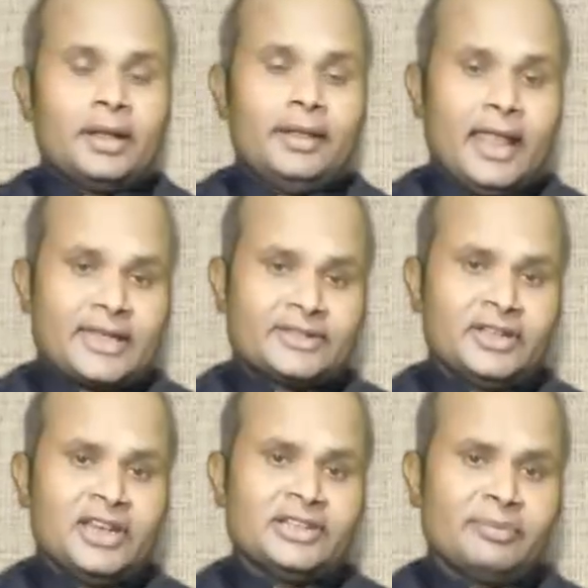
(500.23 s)

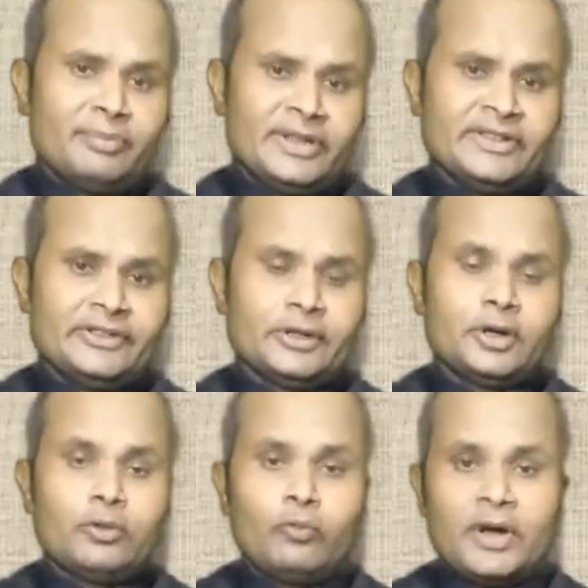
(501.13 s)
Nationalism means
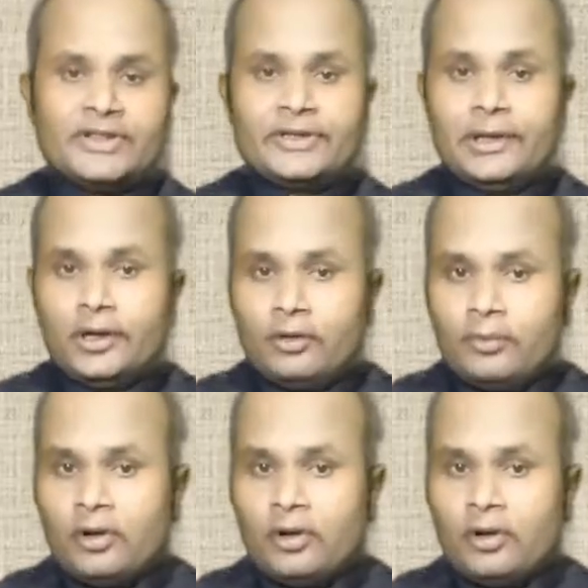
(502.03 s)
one's love